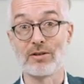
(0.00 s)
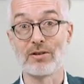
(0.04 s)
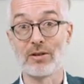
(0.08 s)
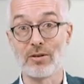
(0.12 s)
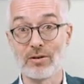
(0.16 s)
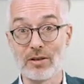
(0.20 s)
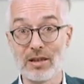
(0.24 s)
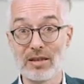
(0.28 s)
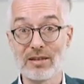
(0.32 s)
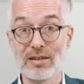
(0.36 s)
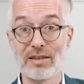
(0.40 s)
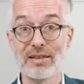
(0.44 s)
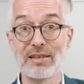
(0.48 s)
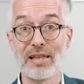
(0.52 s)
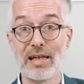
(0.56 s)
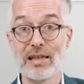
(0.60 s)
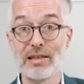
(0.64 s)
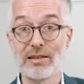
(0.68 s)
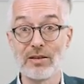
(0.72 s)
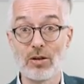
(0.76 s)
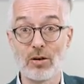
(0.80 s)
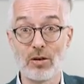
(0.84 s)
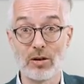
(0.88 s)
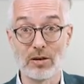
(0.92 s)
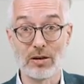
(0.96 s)
So this is
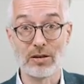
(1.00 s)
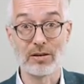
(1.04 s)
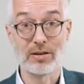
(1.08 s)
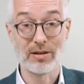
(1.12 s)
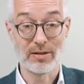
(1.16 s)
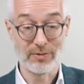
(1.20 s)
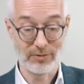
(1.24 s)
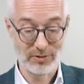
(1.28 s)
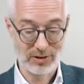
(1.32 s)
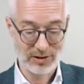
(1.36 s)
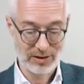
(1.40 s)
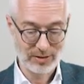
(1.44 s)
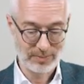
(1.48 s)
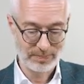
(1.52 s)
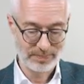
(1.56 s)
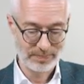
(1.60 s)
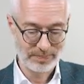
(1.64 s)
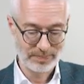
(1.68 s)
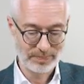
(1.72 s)
alternatives.